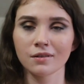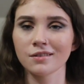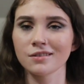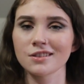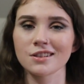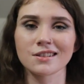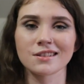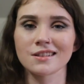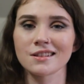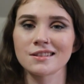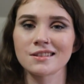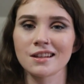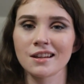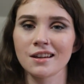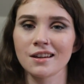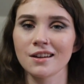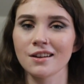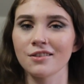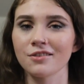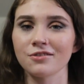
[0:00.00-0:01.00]
just to
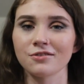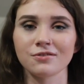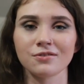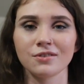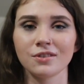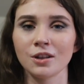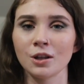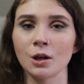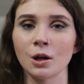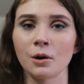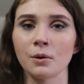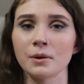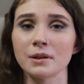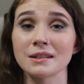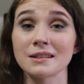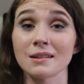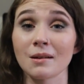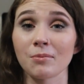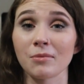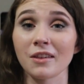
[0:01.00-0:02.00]
see if, you know,
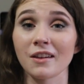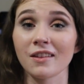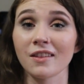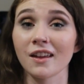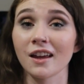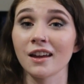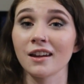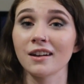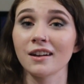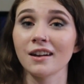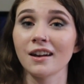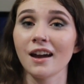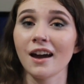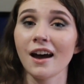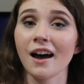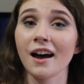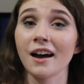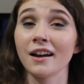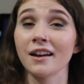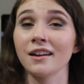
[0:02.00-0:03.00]
it's something that
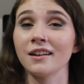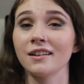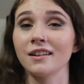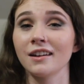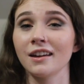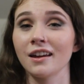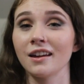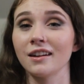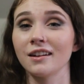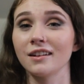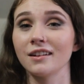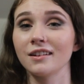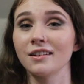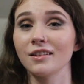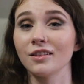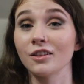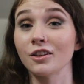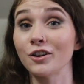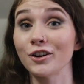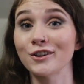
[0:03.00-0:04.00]
I can
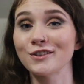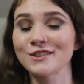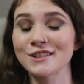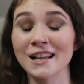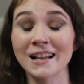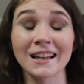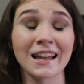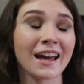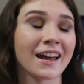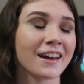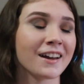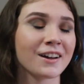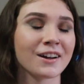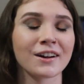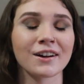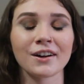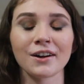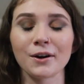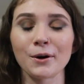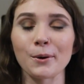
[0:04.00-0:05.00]
learn to like
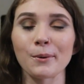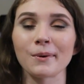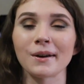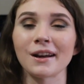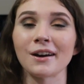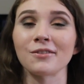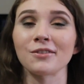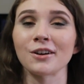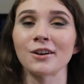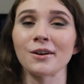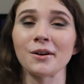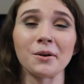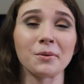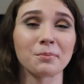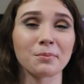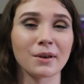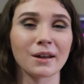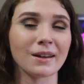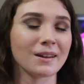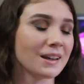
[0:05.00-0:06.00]
or whatever.
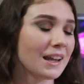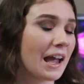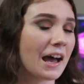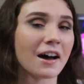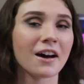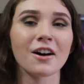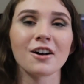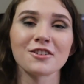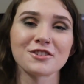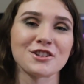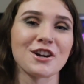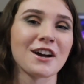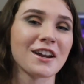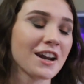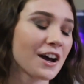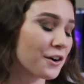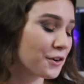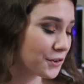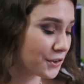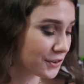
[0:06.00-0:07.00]
But yeah, I'll try it
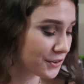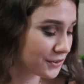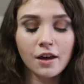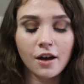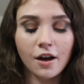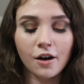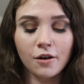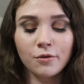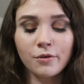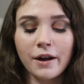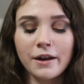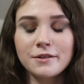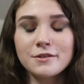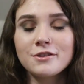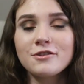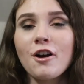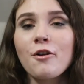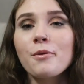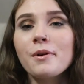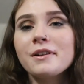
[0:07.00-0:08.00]
out. Alright,
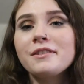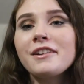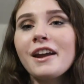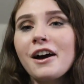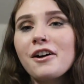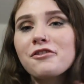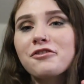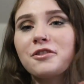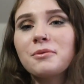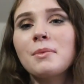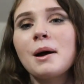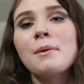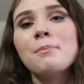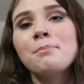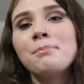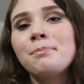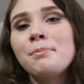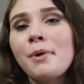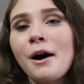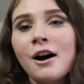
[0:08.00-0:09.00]
so now for my
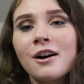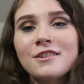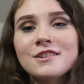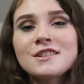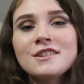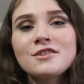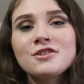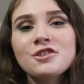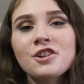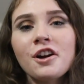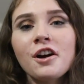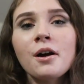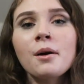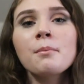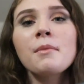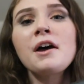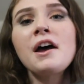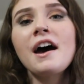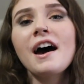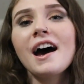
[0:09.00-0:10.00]

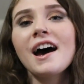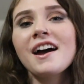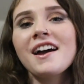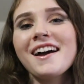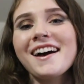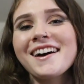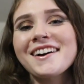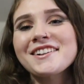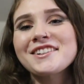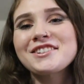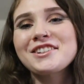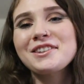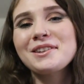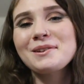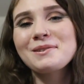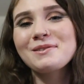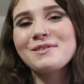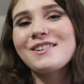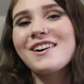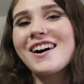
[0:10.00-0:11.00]
Boxycharm. I
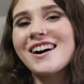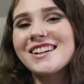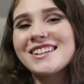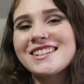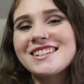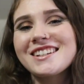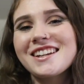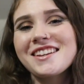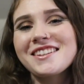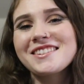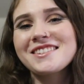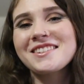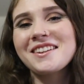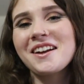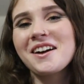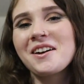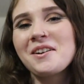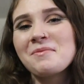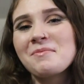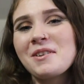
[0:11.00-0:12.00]
actually watched
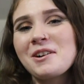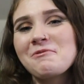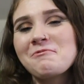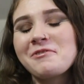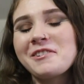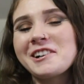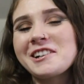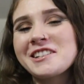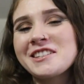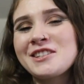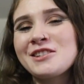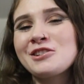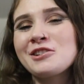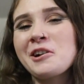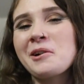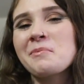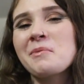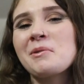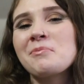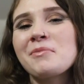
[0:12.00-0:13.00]
some
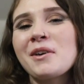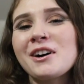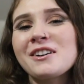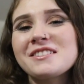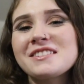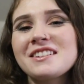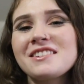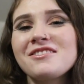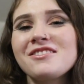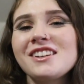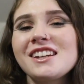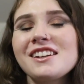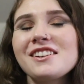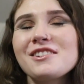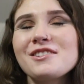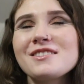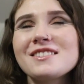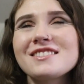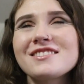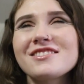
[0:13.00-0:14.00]
Boxycharm unboxing
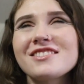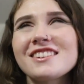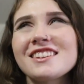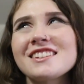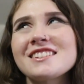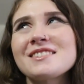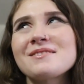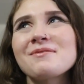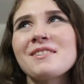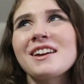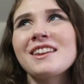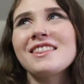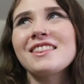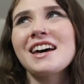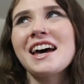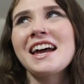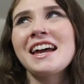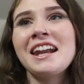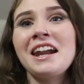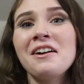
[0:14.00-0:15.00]
videos for this month,
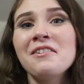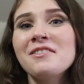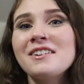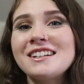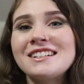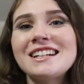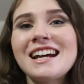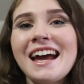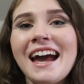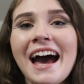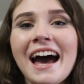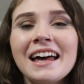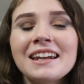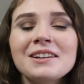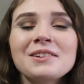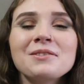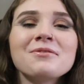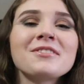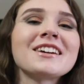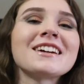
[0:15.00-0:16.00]
and I wish I
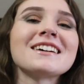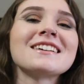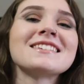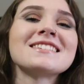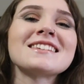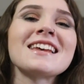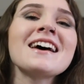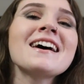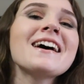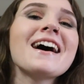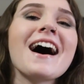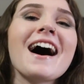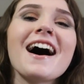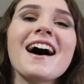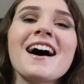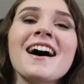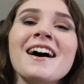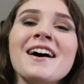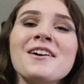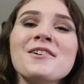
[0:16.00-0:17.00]
hadn't, because
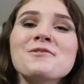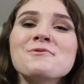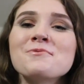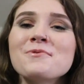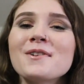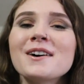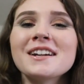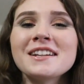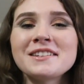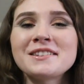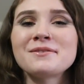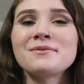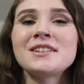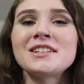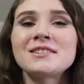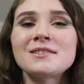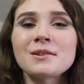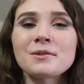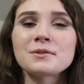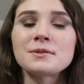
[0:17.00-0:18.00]
I wanted to be
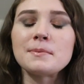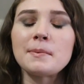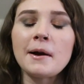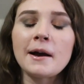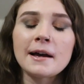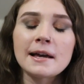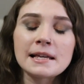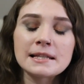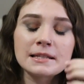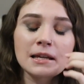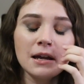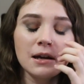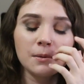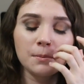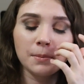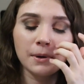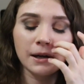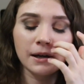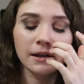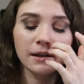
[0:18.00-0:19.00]
so surprised,
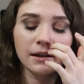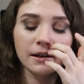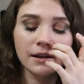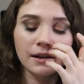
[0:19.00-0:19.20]
but